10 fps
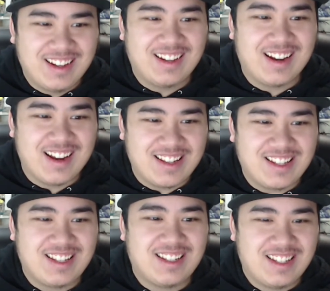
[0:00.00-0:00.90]

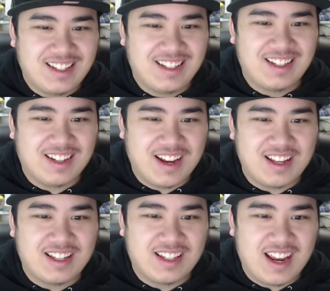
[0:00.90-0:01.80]
Nice,
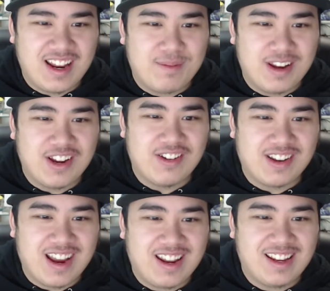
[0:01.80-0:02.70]
nice. Get it, Mino,
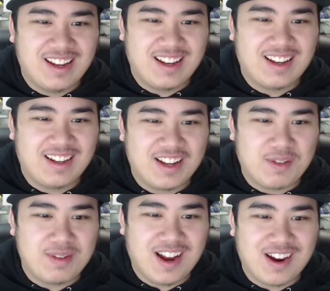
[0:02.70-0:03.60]
get it. That's what I'm
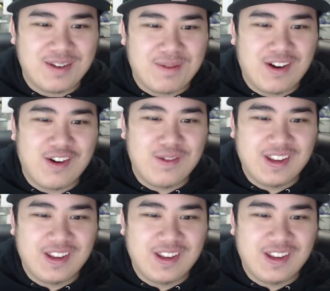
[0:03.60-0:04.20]
talking about, homie.